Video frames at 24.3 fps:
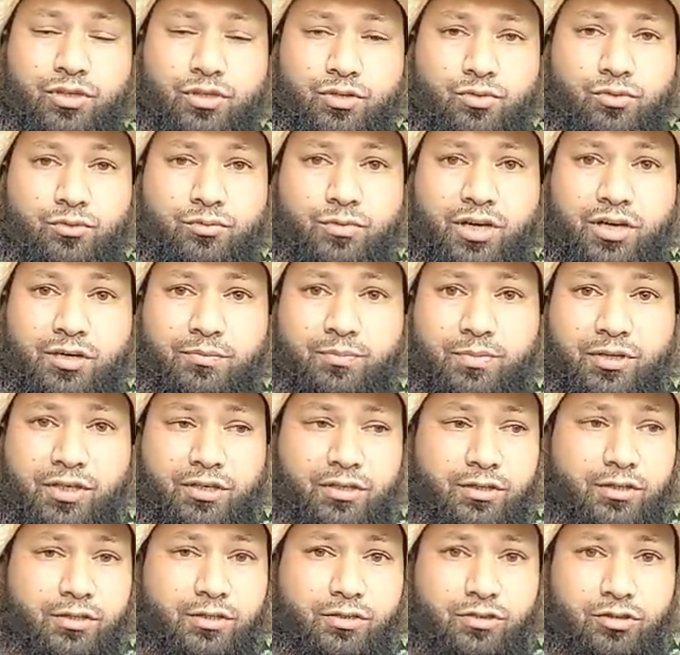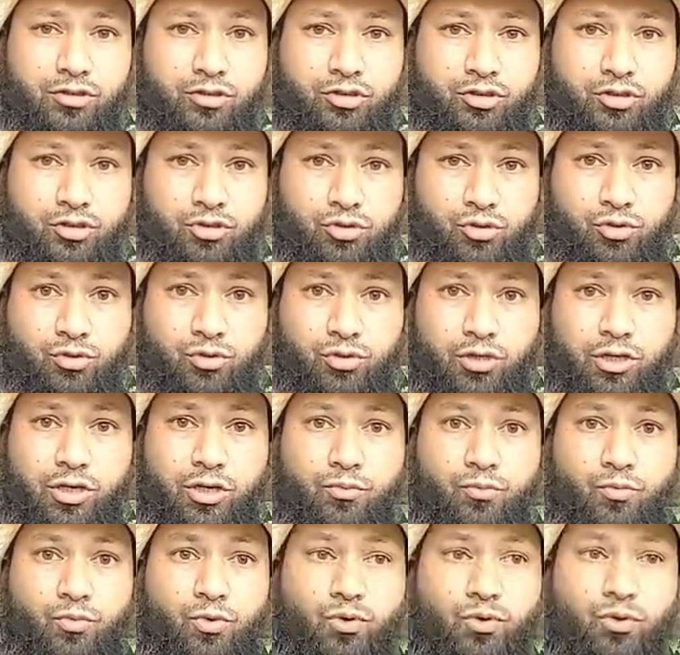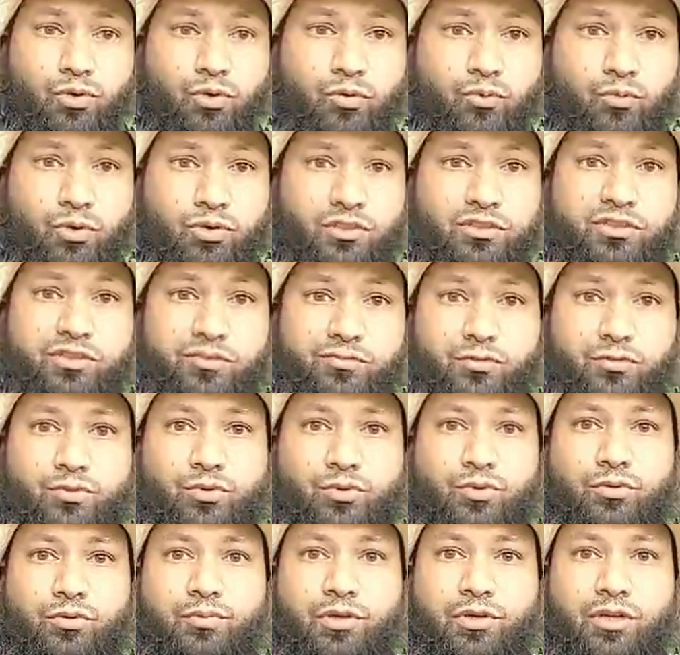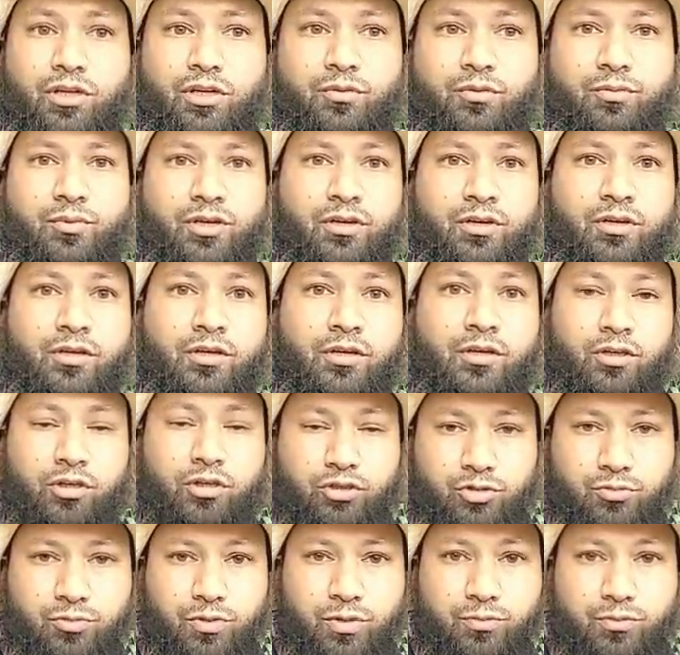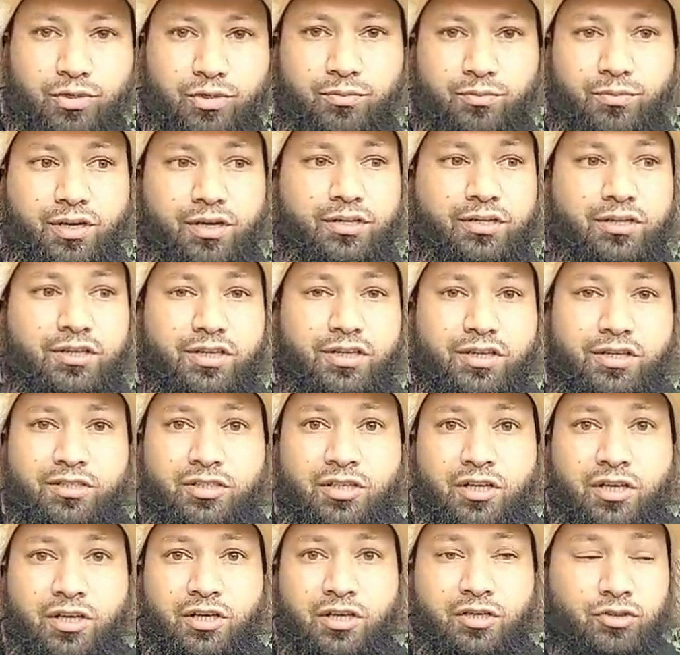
They don't mind being sunk in water once they've grown up a little bit, because remember in Bangladesh,